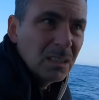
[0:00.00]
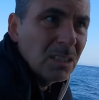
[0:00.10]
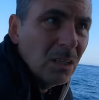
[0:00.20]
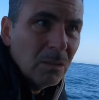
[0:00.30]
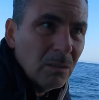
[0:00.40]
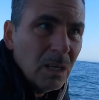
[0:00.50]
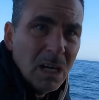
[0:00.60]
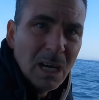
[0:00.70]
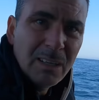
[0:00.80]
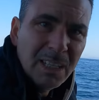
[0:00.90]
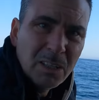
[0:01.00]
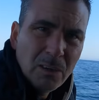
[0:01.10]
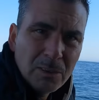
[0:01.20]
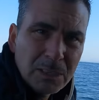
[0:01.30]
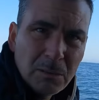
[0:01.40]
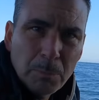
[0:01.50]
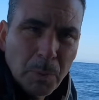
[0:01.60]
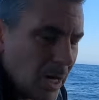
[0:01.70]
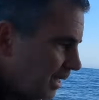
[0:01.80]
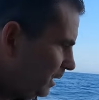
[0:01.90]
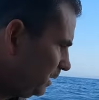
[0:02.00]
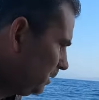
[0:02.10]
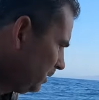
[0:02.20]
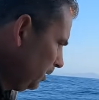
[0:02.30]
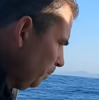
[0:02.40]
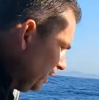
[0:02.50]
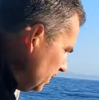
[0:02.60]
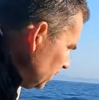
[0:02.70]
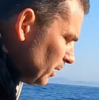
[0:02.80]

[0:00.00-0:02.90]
So I'm going to go over some of the products just because